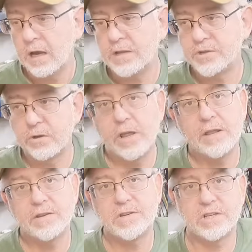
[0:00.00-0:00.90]
And so
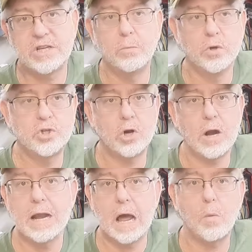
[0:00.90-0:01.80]
then the system would
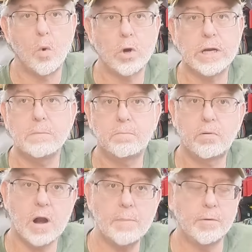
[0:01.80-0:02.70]
start not working
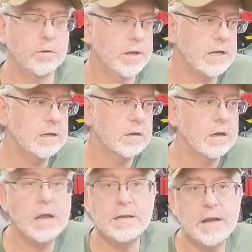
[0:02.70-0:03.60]
properly,
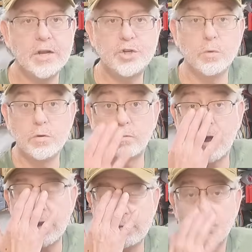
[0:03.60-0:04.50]
and the engine would
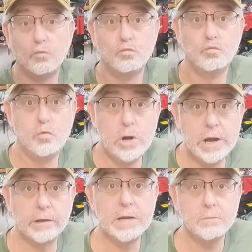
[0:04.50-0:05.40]
run
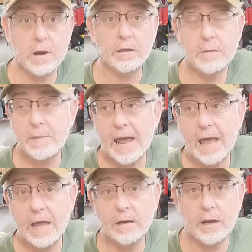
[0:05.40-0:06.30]
really, really
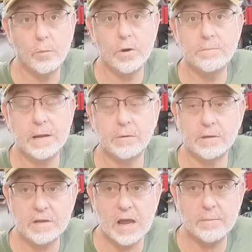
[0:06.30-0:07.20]
bad. It wouldn't be
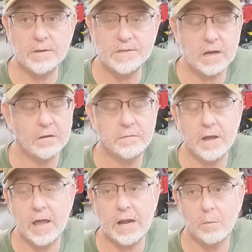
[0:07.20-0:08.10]
able to time itself,
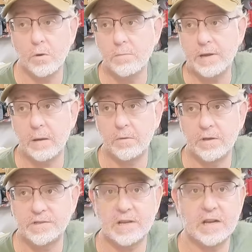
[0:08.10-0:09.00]
and it wouldn't be able
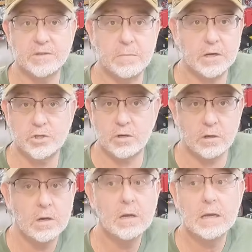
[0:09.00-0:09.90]
to set its
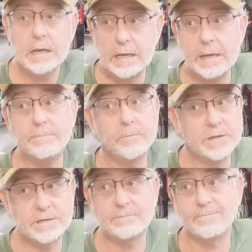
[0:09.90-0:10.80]
mixture. It
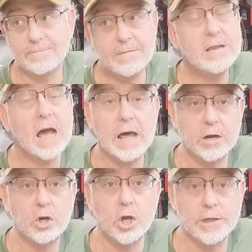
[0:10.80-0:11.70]
was not
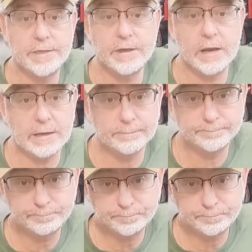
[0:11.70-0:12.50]
a good thing.